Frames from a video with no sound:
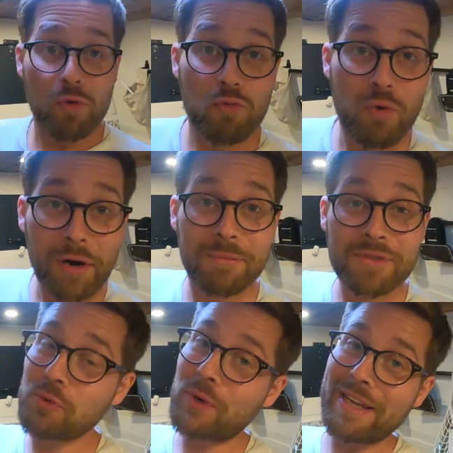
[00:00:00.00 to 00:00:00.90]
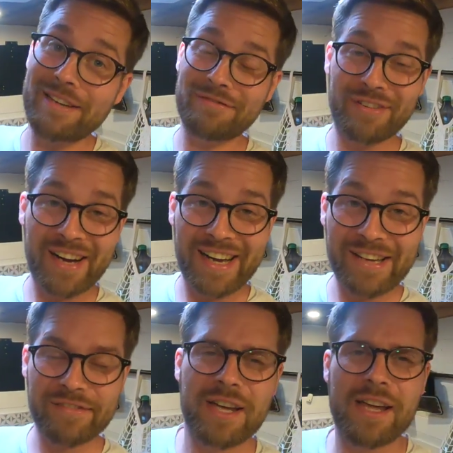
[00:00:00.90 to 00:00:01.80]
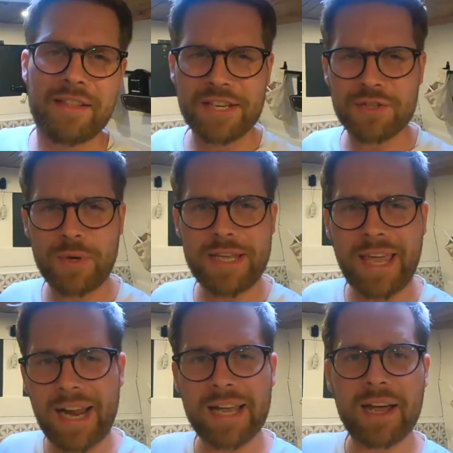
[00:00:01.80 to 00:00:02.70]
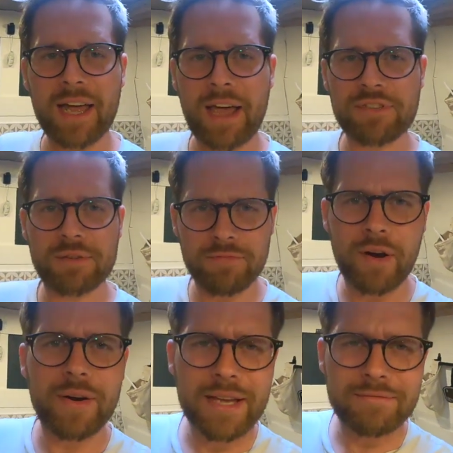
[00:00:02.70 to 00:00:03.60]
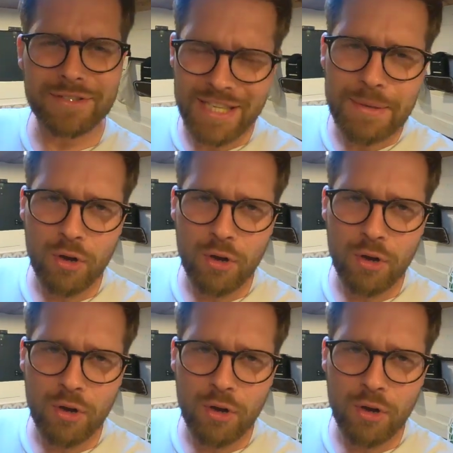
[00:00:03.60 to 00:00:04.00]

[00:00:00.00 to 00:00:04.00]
Welcome to week 5. This week, Ellie and I have some very deep